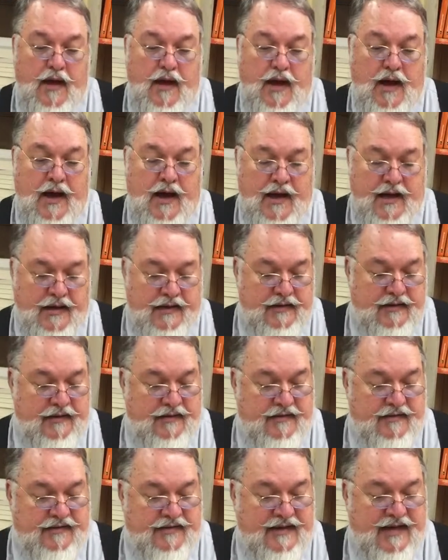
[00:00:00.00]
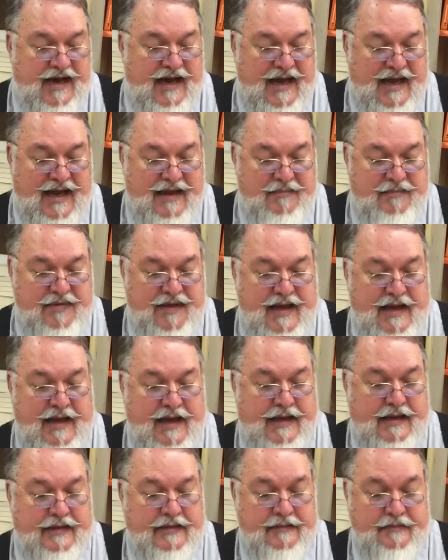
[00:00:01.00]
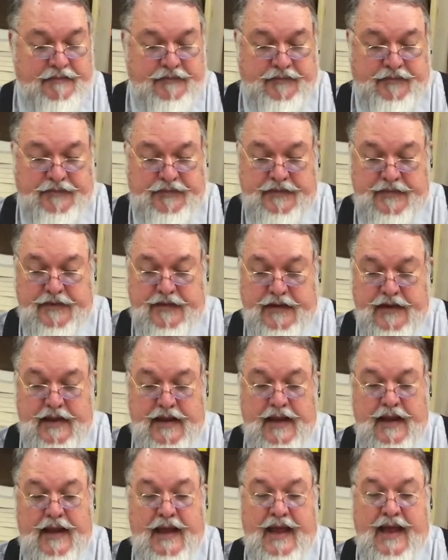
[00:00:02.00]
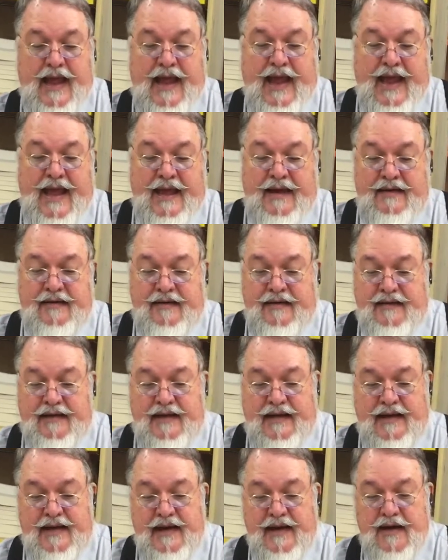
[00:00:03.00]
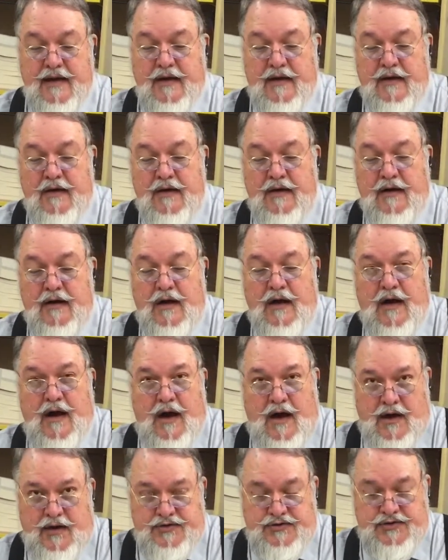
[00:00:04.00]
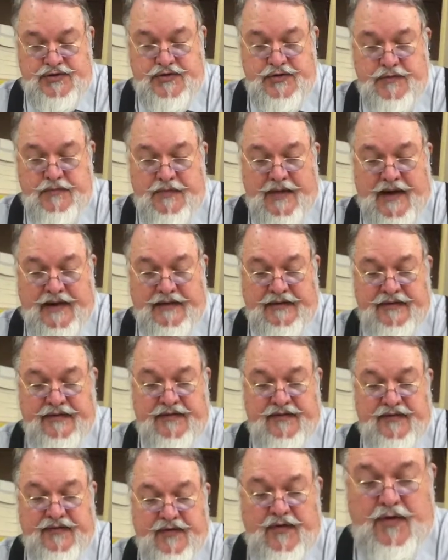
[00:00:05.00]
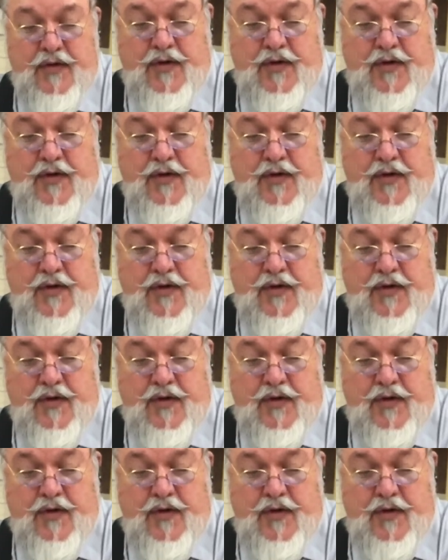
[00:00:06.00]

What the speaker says: on the iPad, and here are two buttons